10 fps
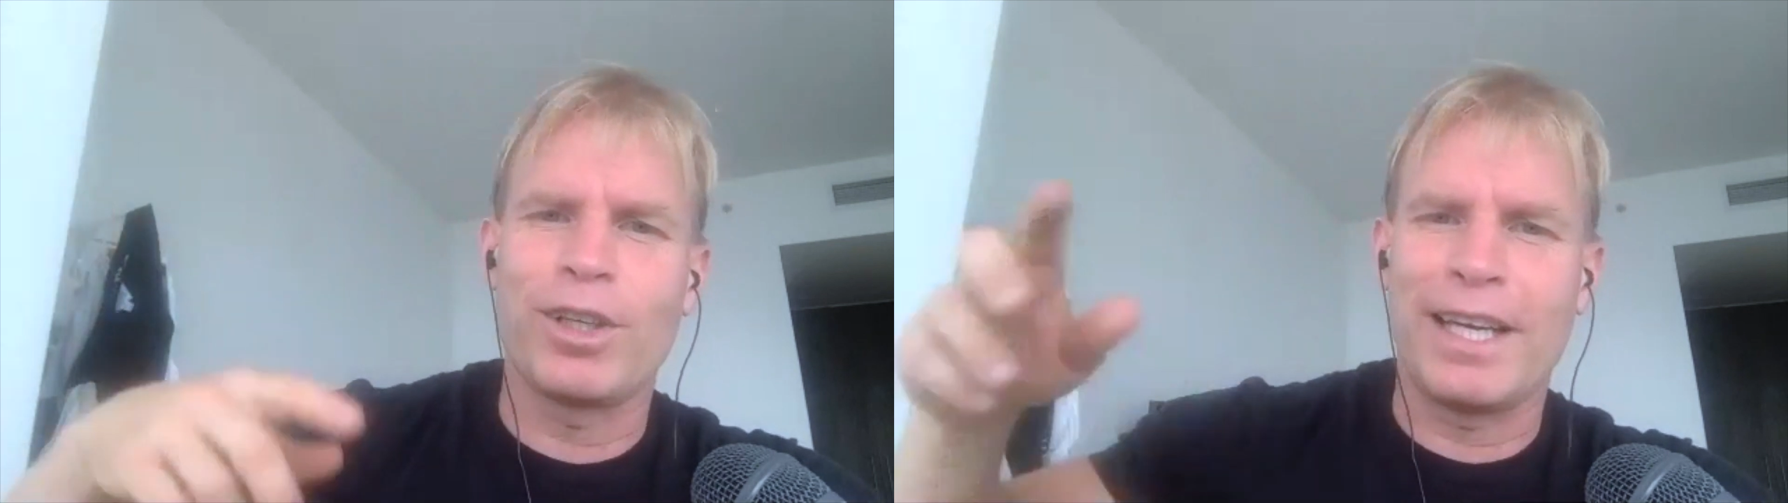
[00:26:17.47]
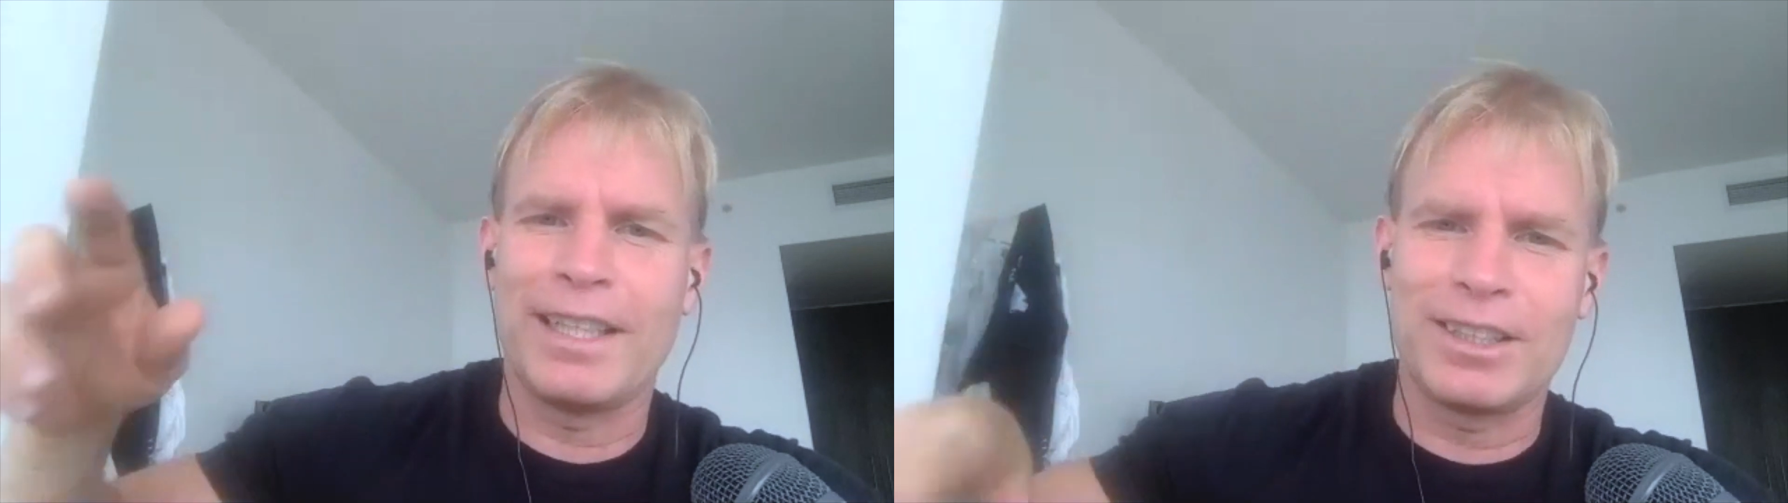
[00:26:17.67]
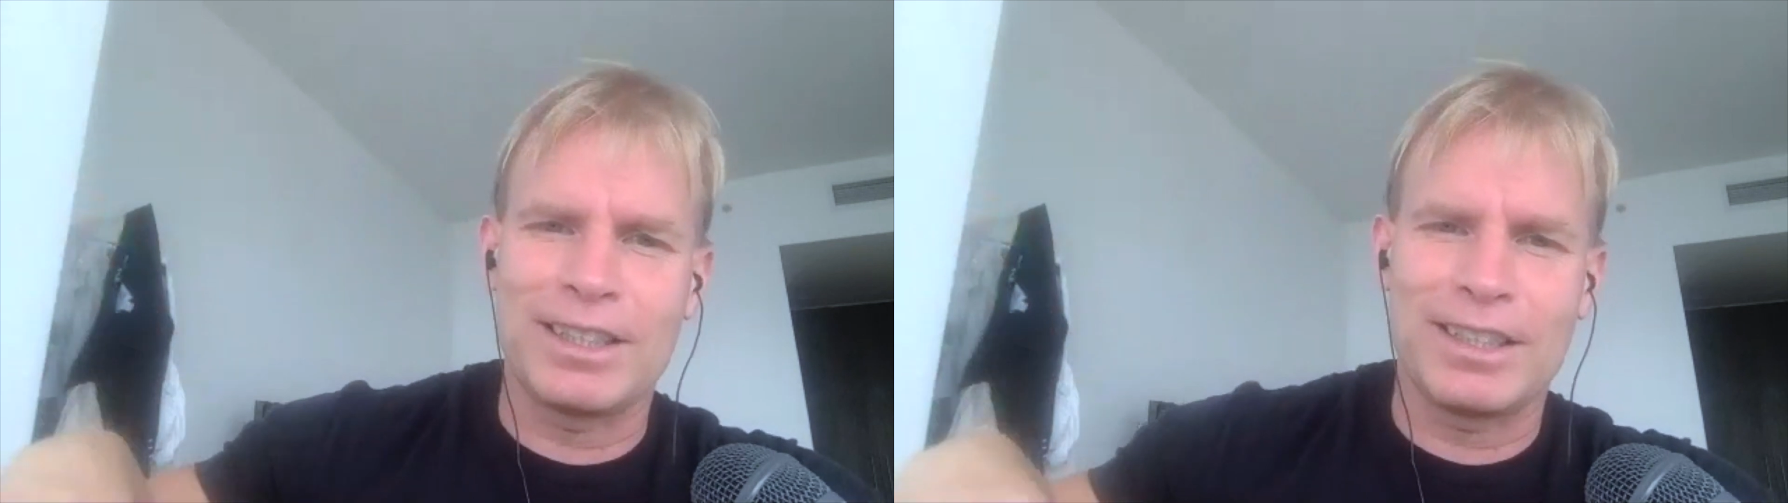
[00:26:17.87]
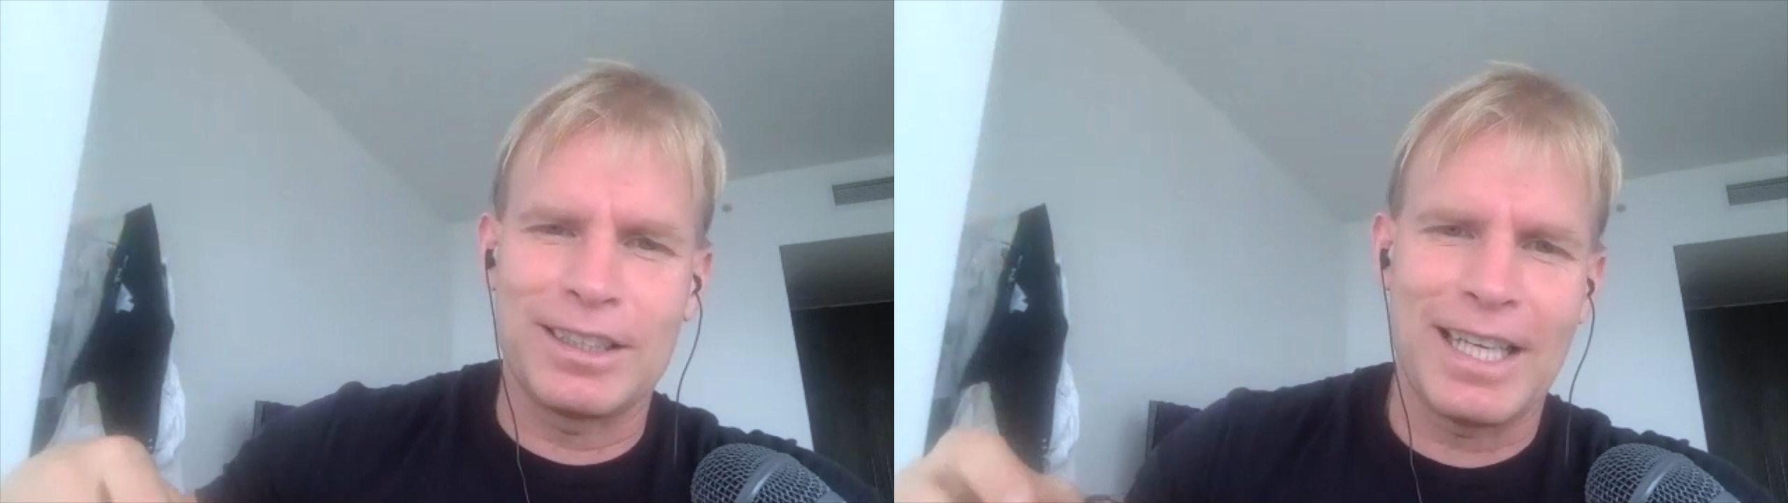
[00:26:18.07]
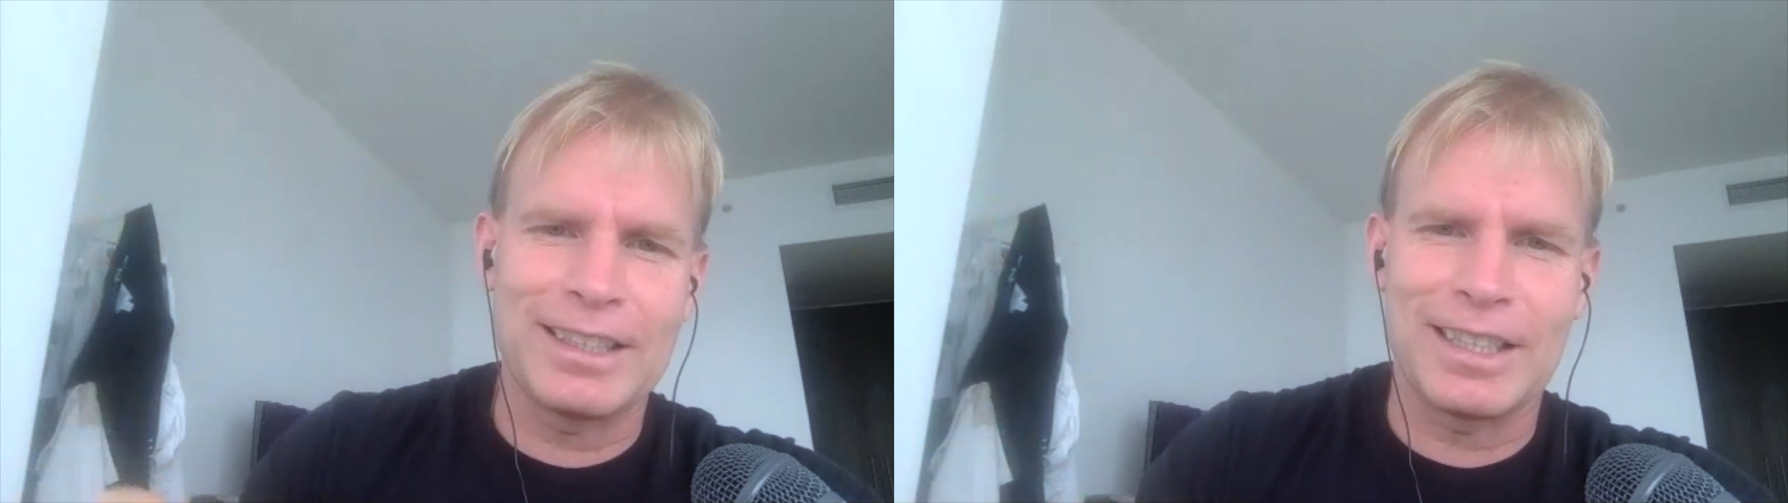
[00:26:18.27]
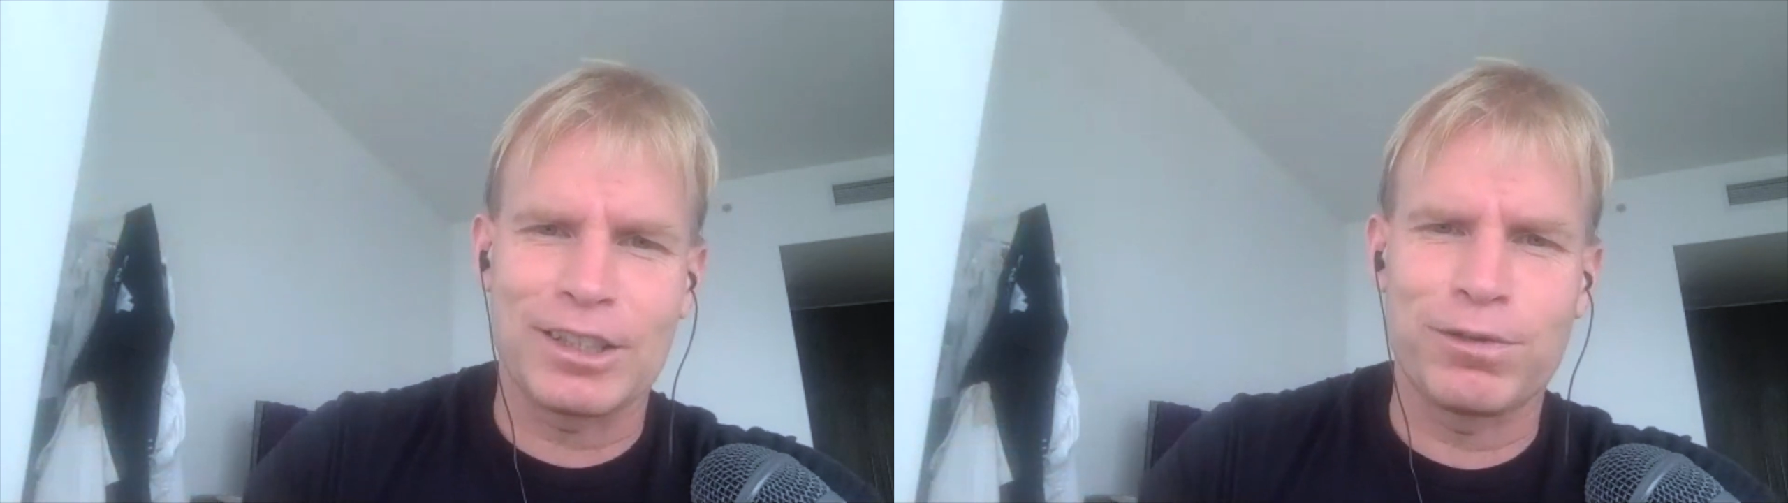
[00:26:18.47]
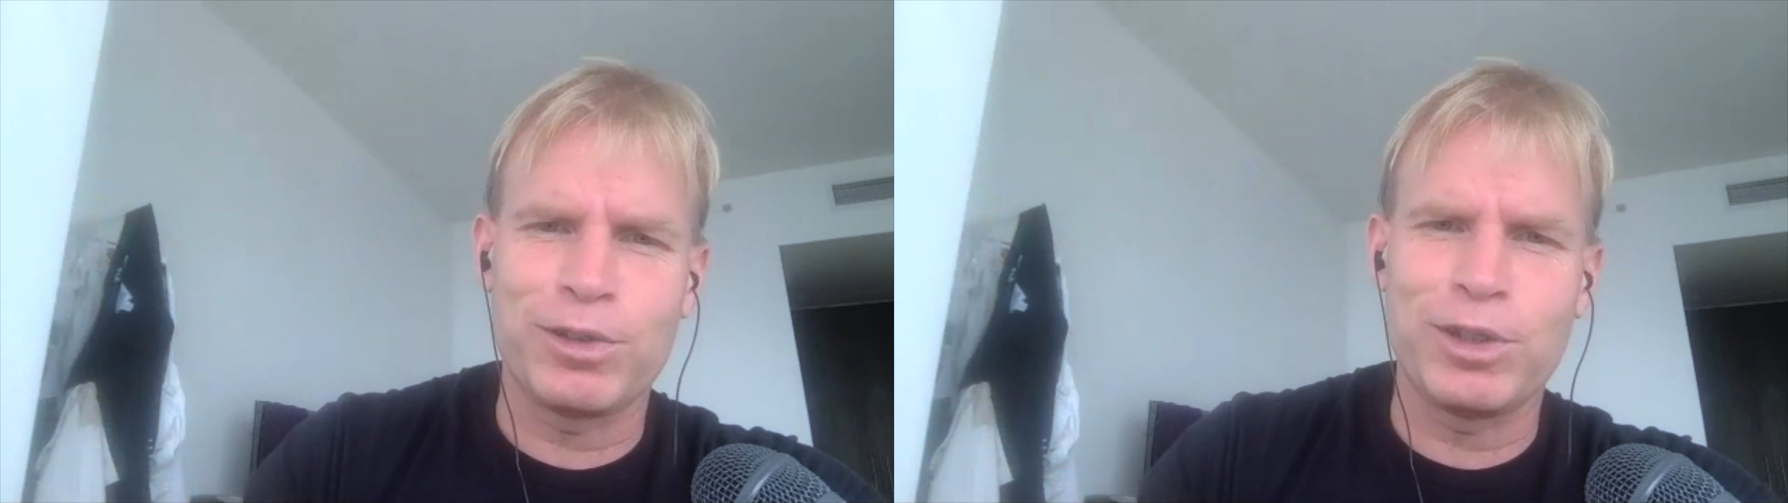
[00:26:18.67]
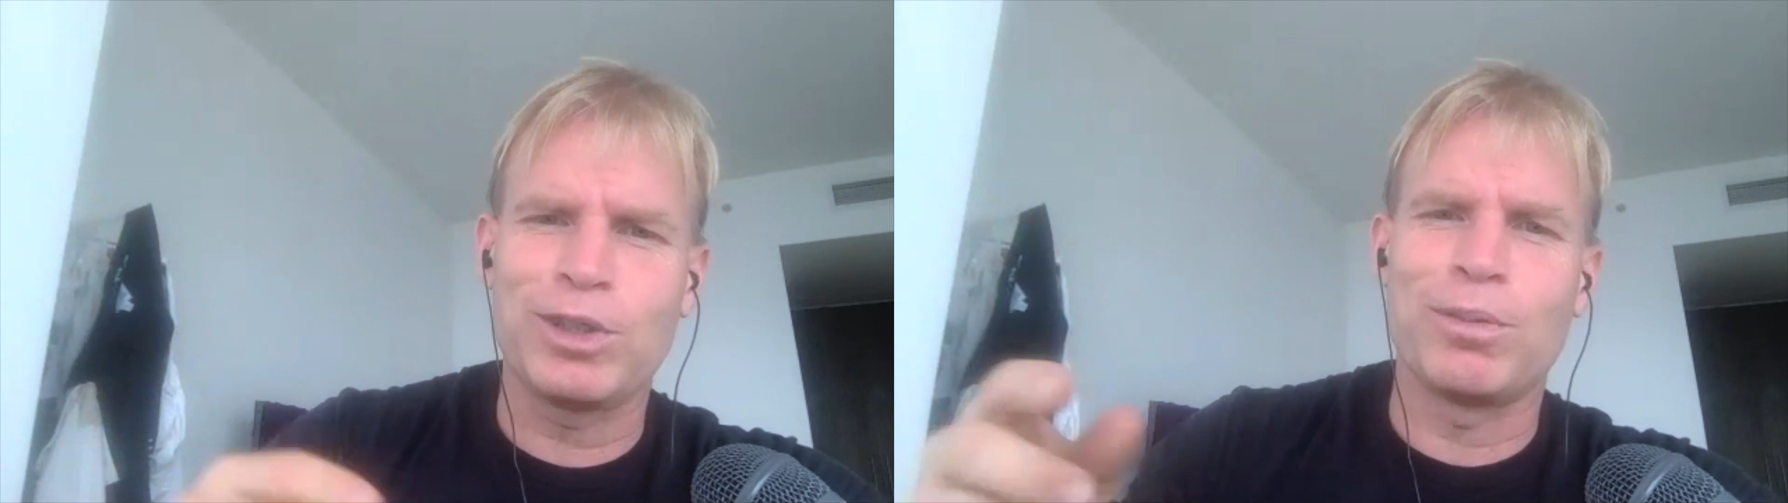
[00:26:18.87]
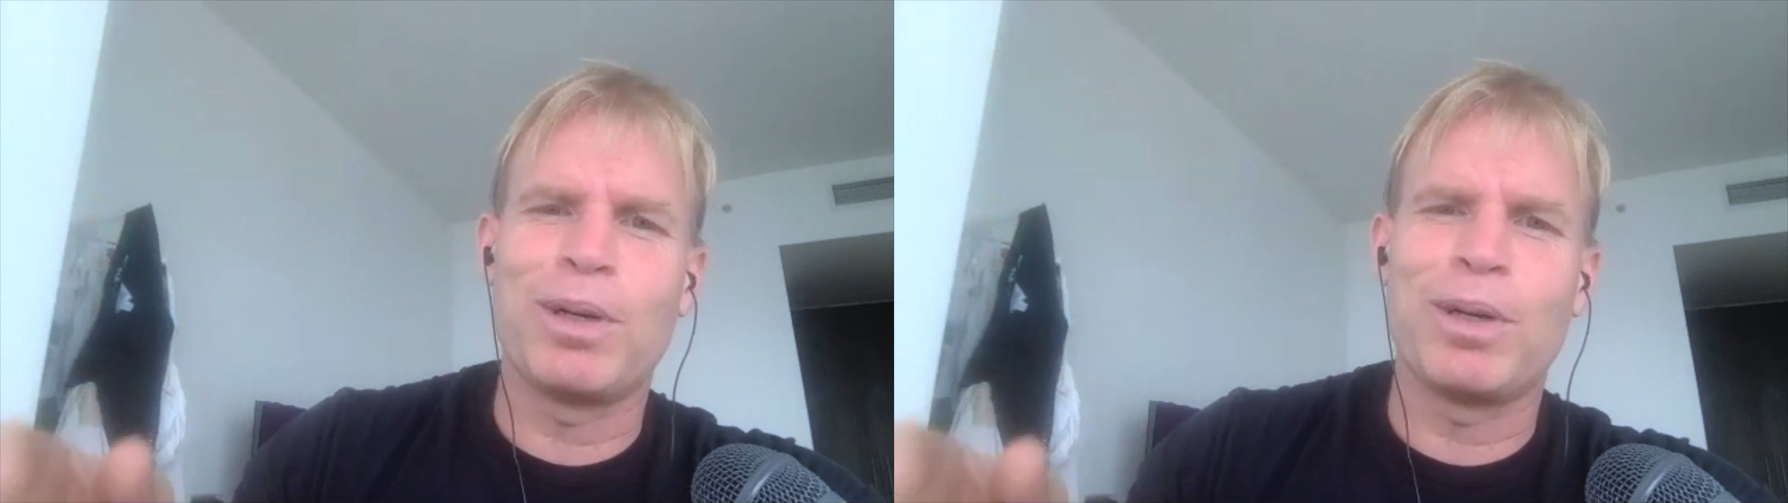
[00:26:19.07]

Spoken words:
the energy to digest the food,